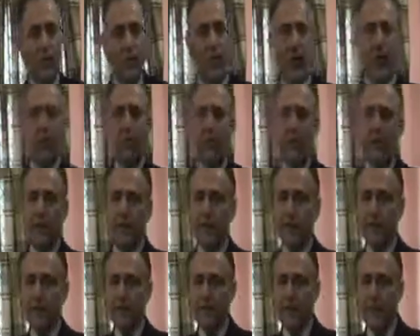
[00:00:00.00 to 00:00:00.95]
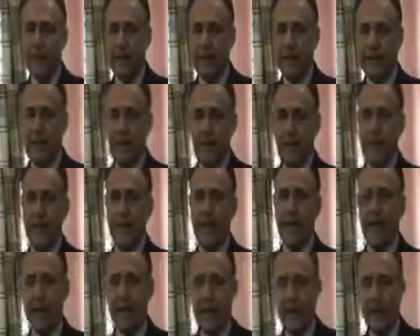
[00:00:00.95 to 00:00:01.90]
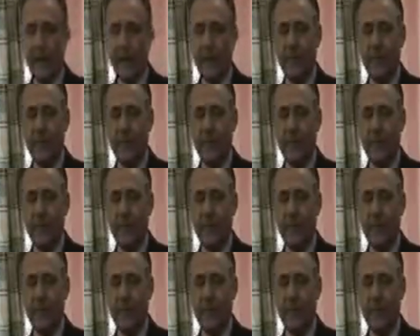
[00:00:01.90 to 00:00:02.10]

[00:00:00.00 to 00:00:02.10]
How many parts are there in a camera?